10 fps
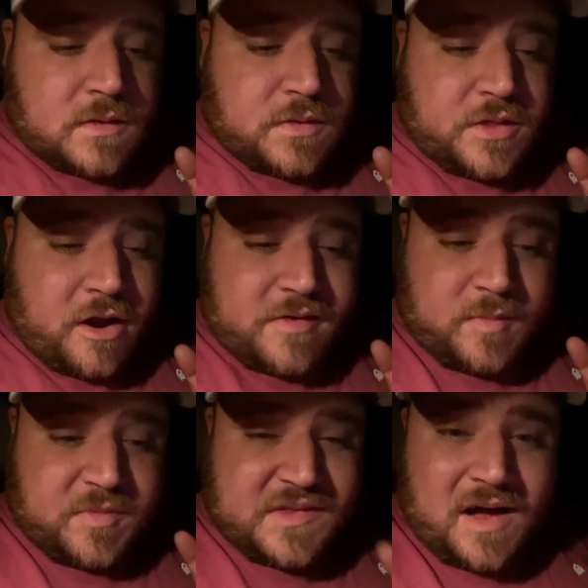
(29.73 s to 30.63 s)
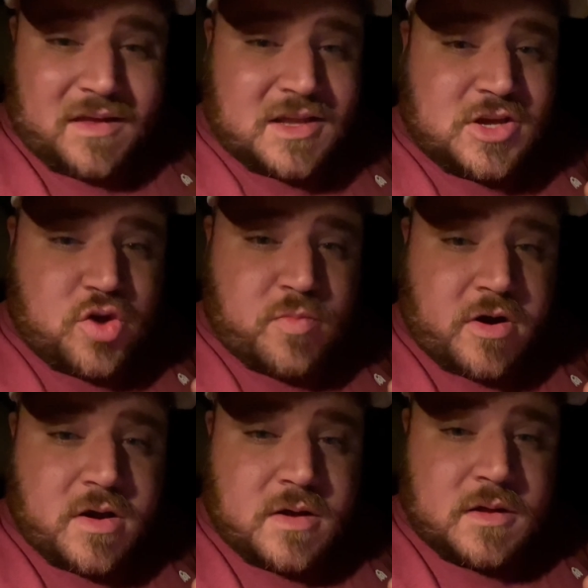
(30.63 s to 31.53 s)
There's some solid
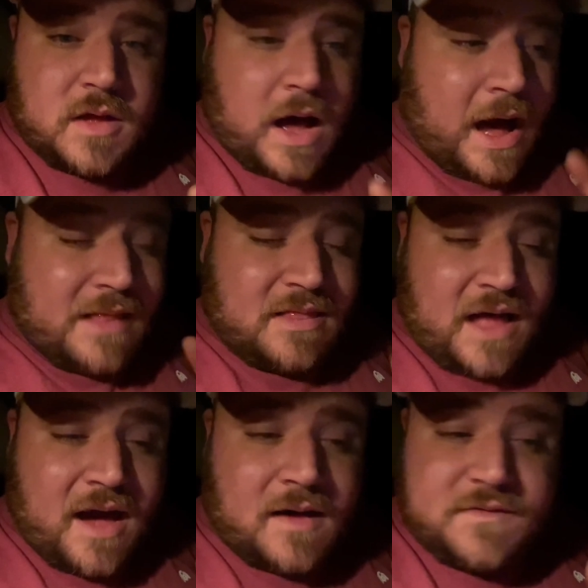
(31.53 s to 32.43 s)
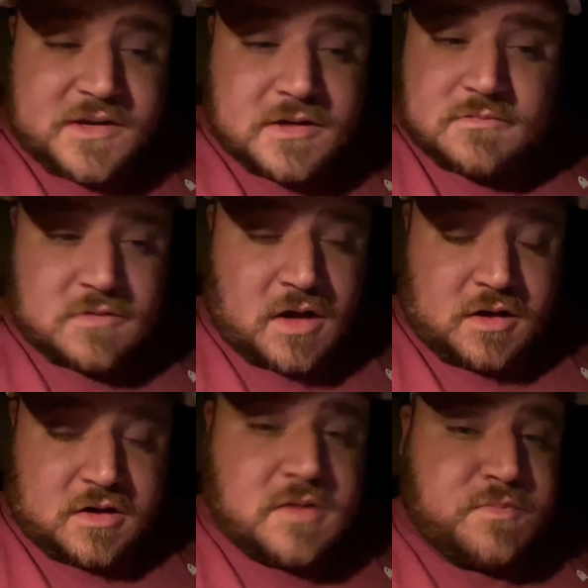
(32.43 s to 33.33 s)
humor. I laughed a
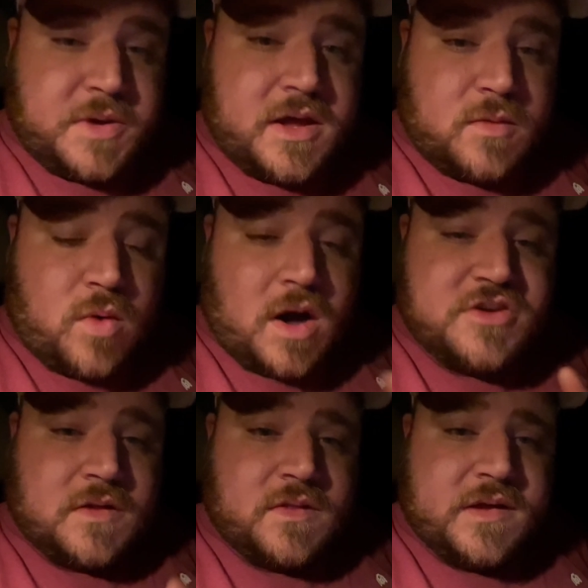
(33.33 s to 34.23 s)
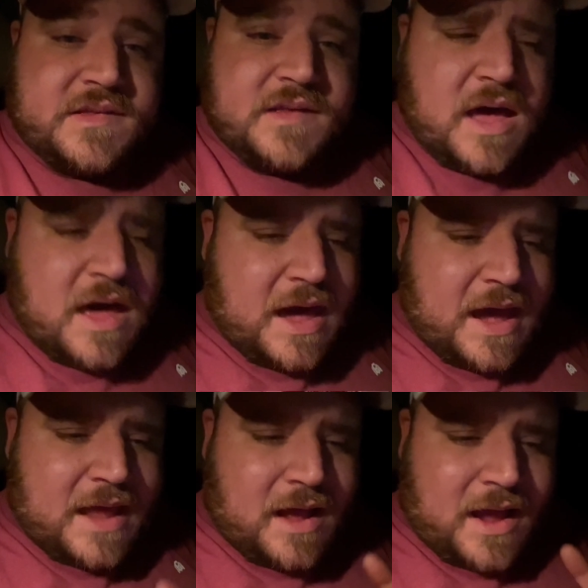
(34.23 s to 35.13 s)
good bit watching this.
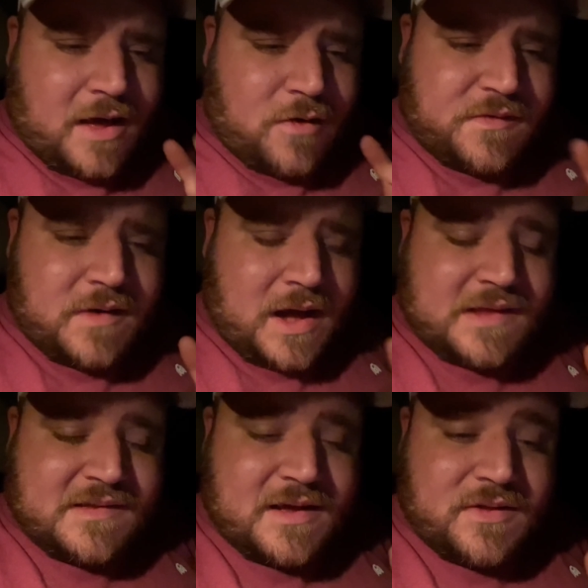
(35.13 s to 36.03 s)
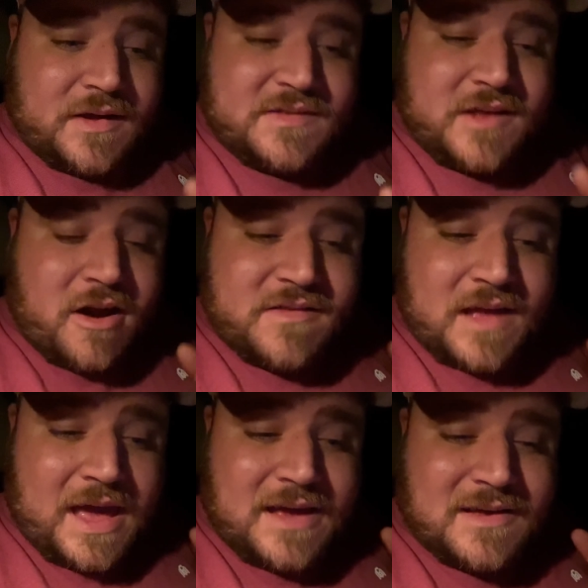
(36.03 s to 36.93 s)
And I also got to say this. There's
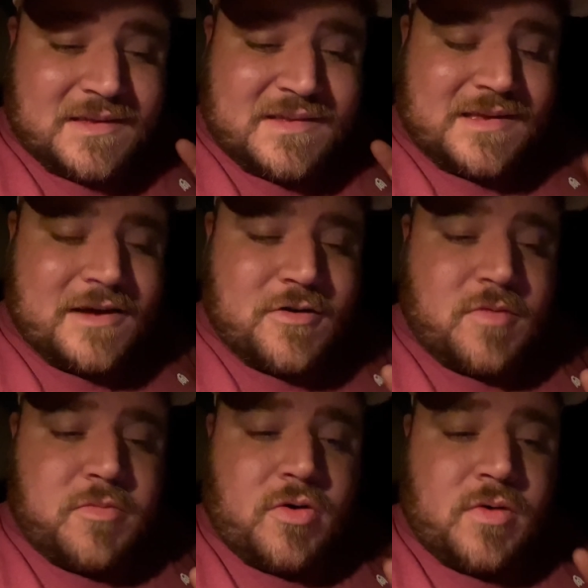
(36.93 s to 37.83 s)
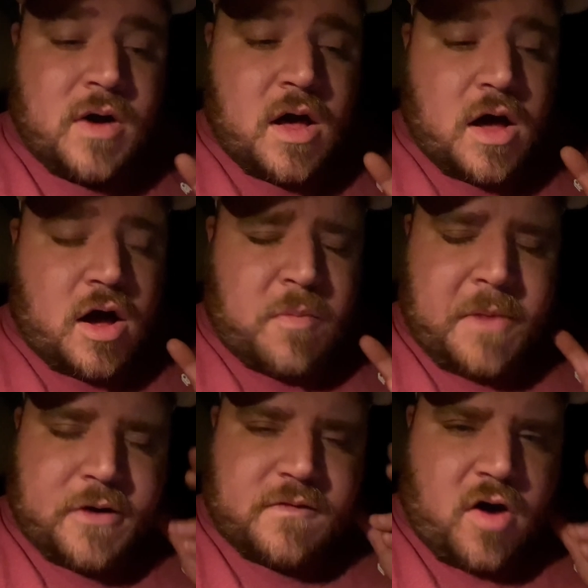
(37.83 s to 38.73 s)
a considerable
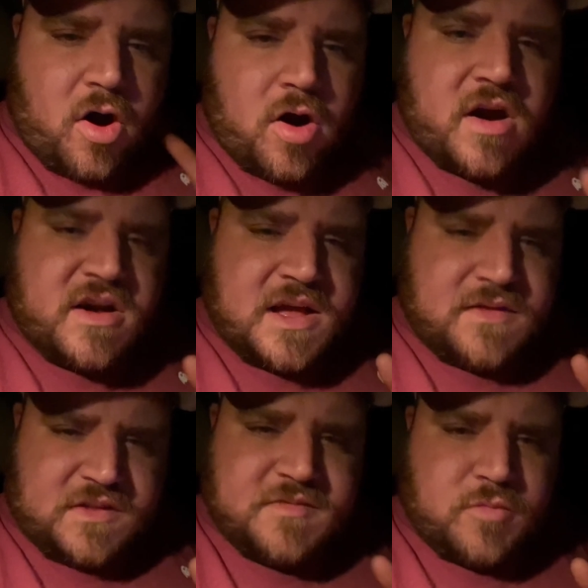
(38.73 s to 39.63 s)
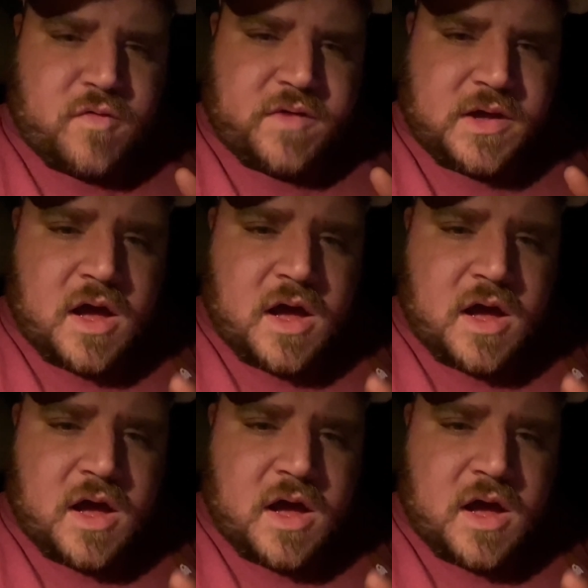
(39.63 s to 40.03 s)
amount of heart in this movie.